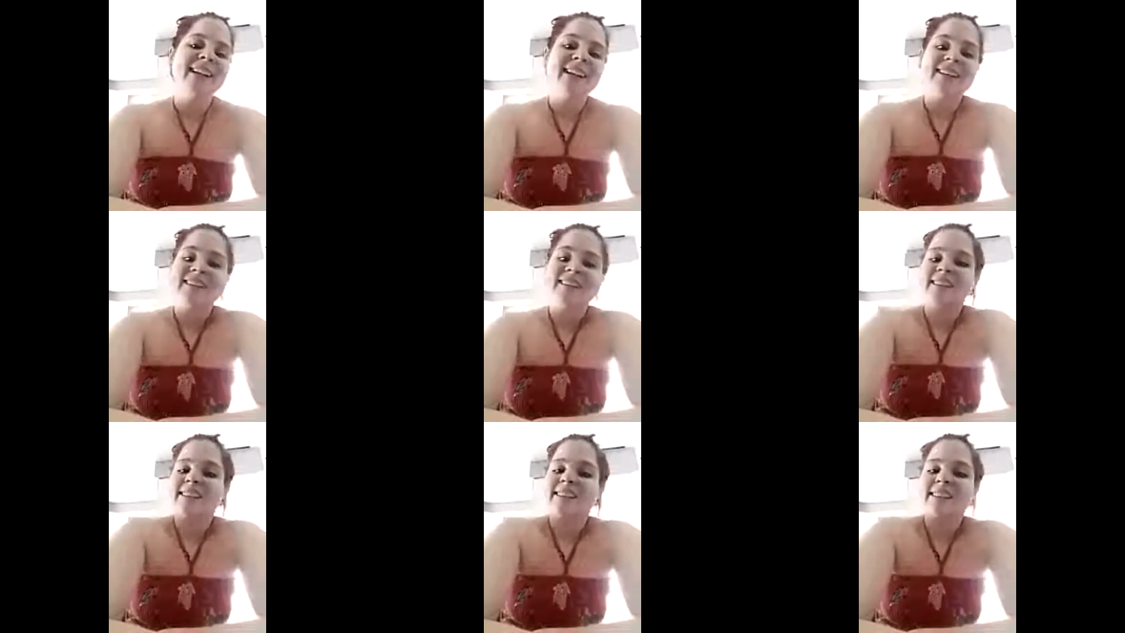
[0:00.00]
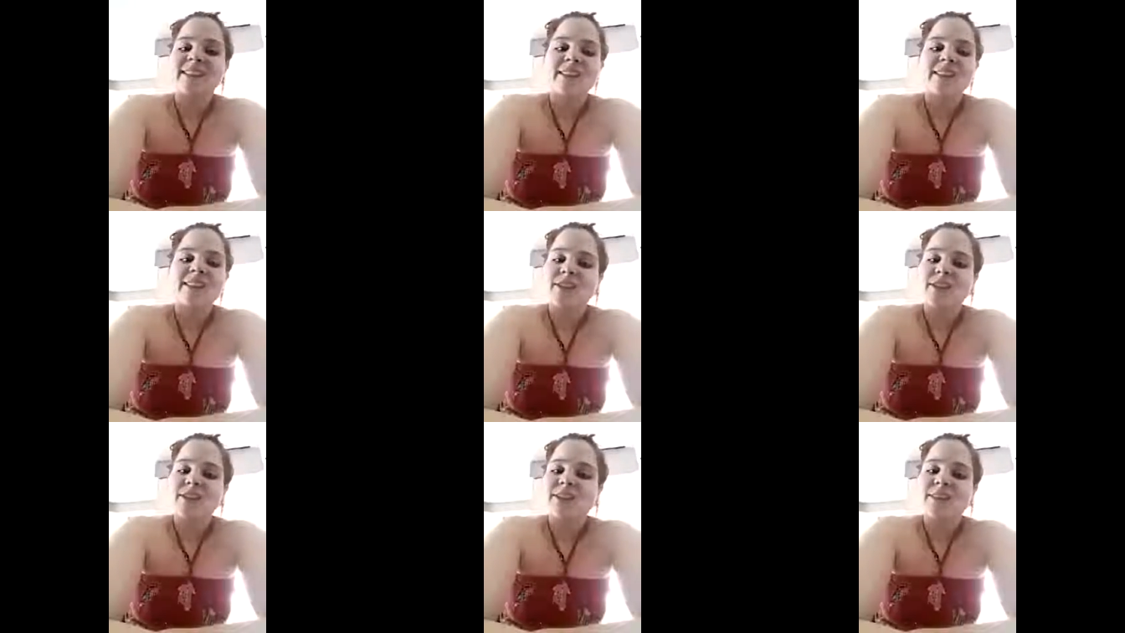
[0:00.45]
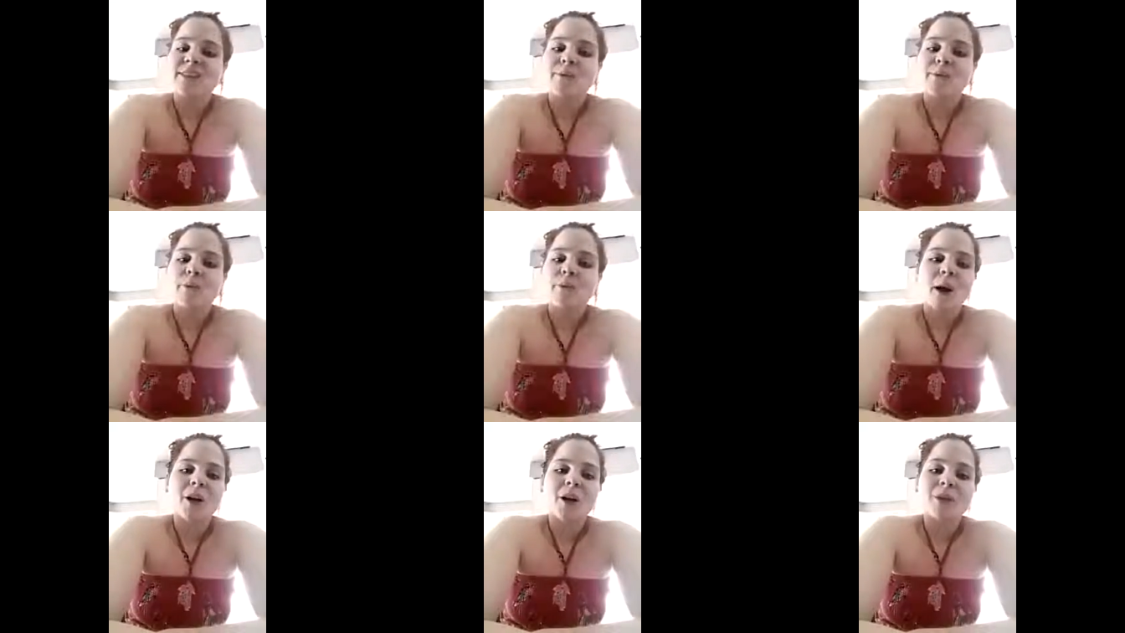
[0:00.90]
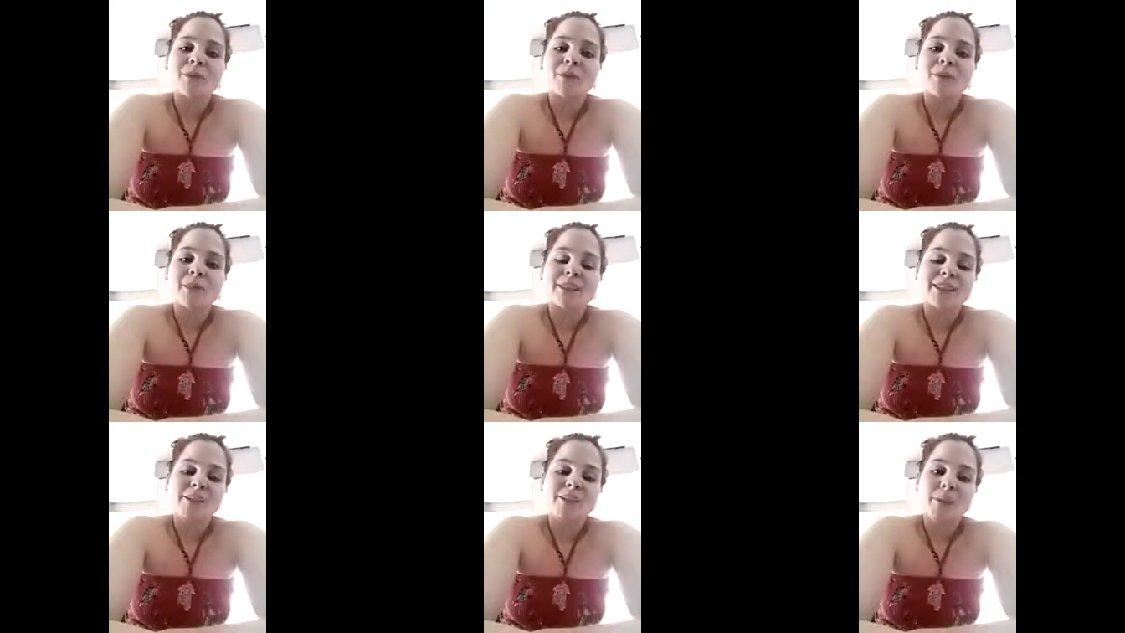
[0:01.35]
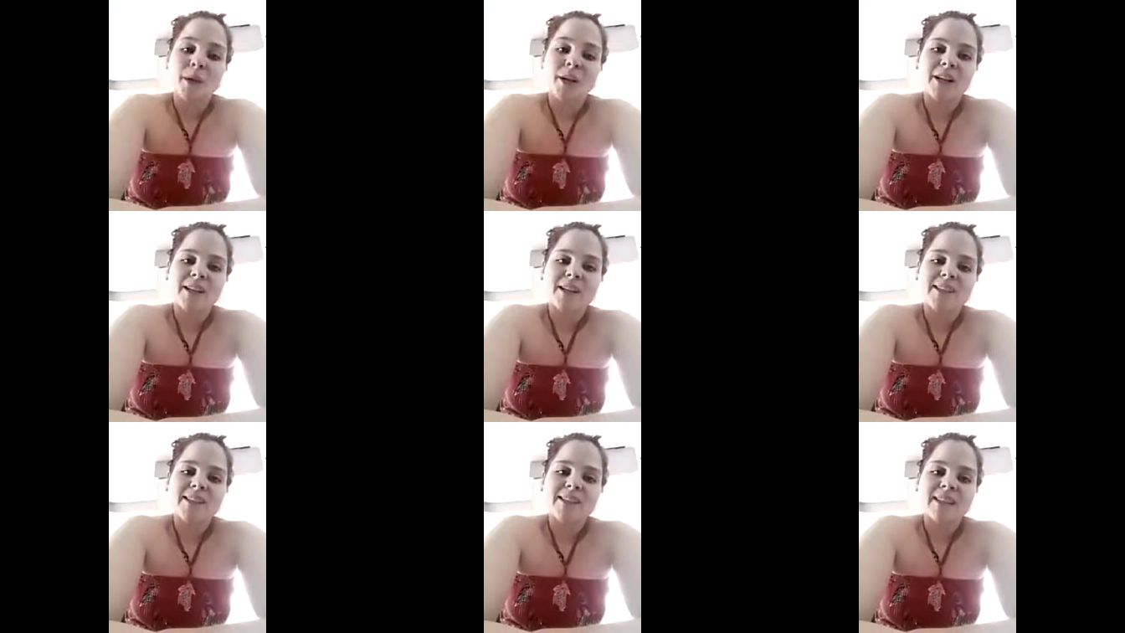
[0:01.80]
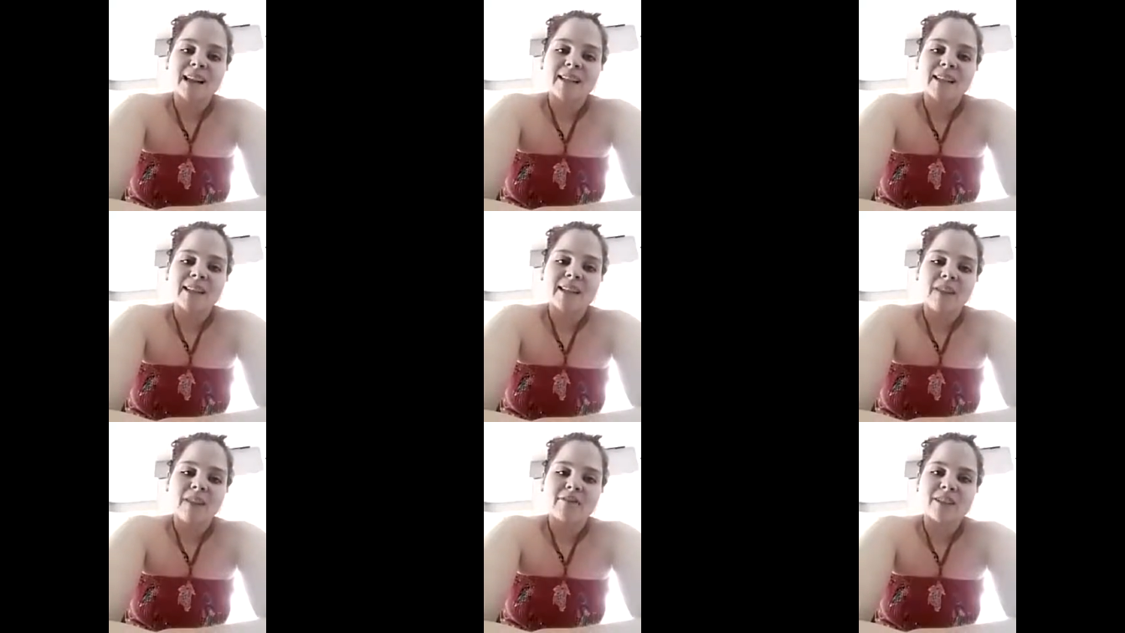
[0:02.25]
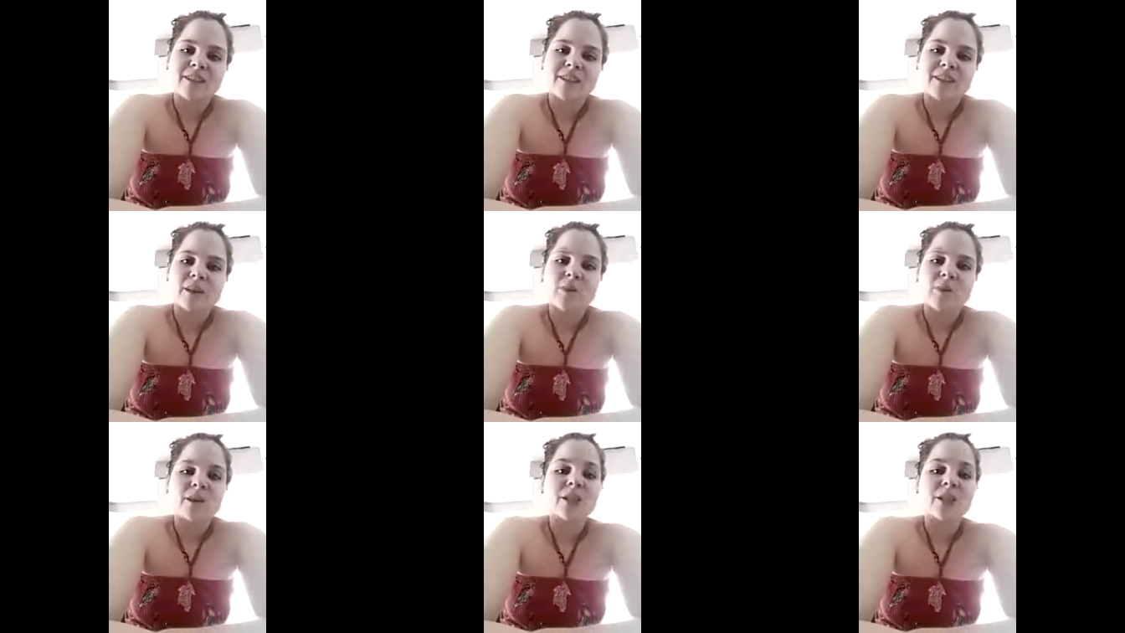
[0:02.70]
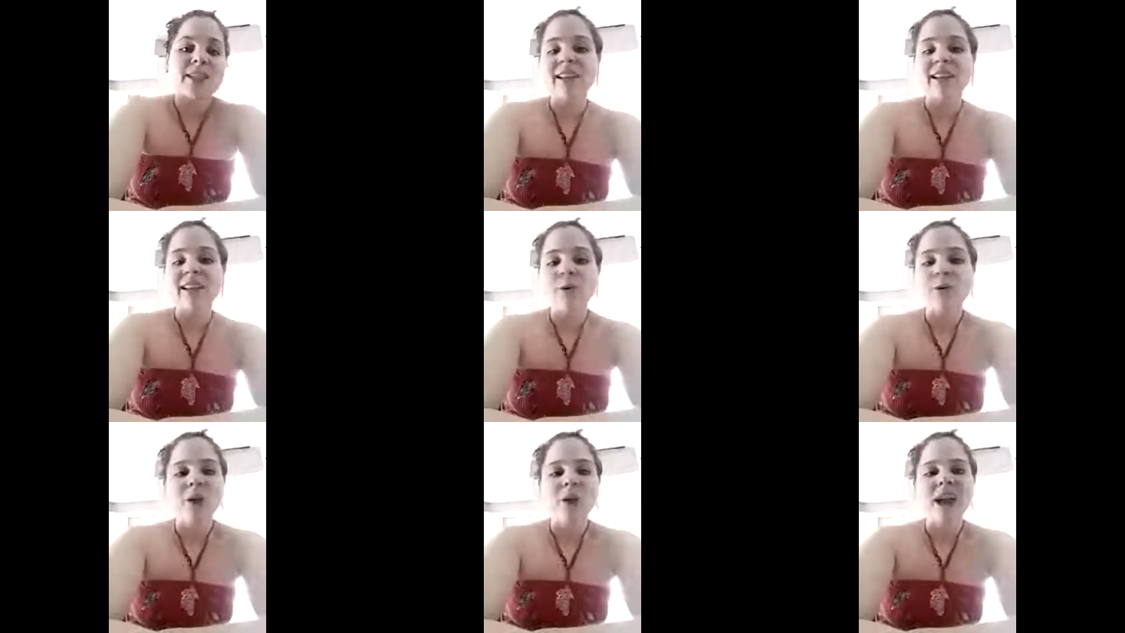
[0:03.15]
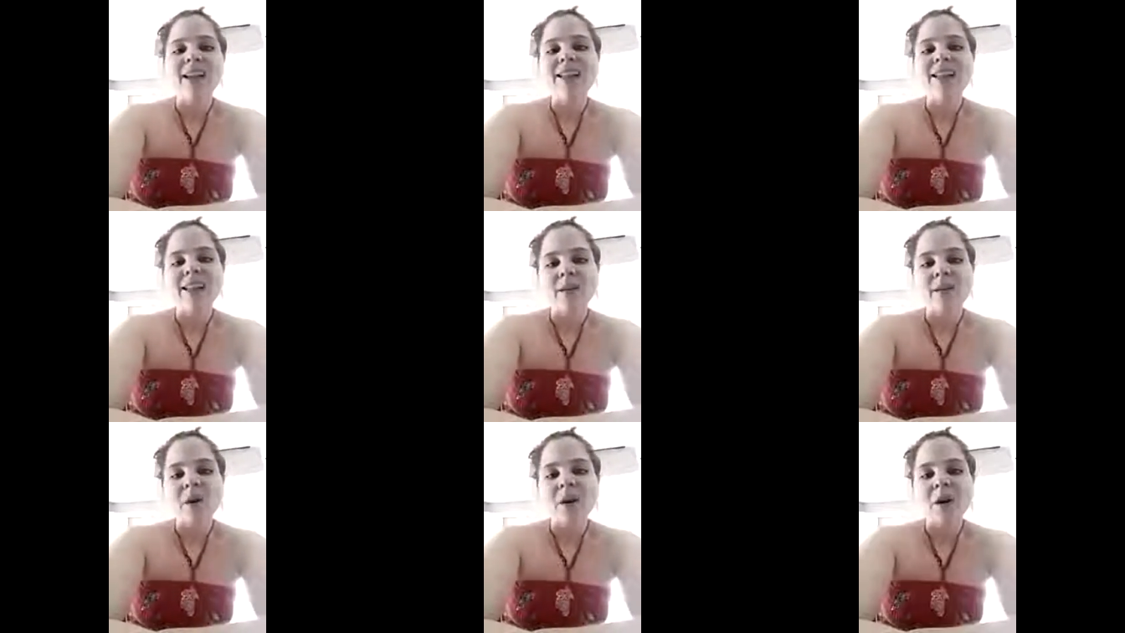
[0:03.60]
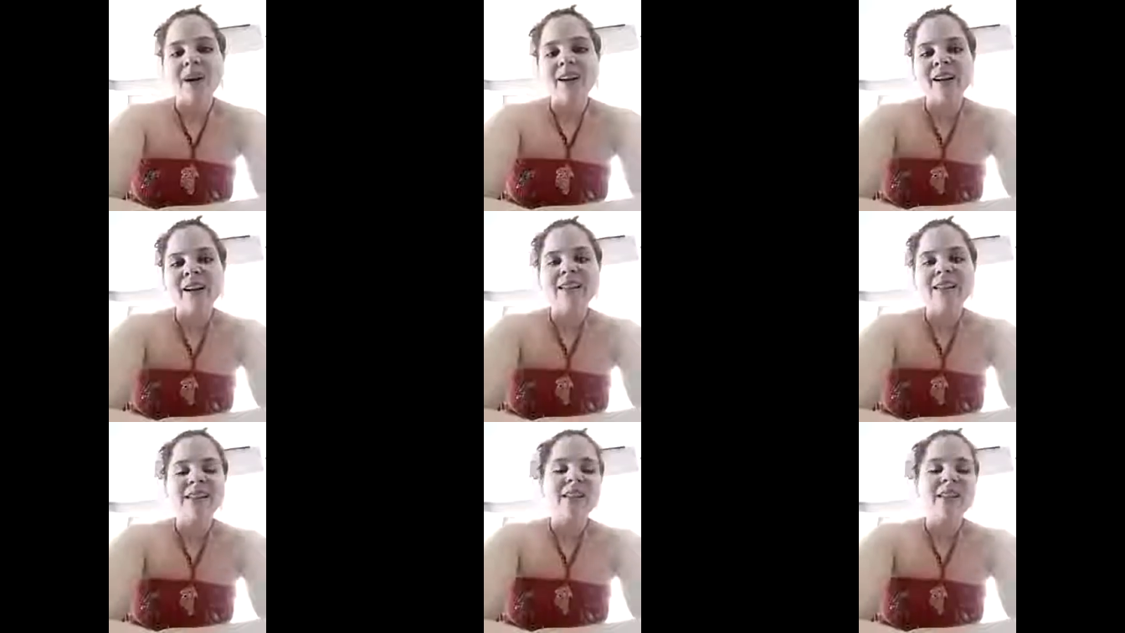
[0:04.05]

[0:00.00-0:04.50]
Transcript: It's just a remarkable experience not to have to deal with the daily grind anymore.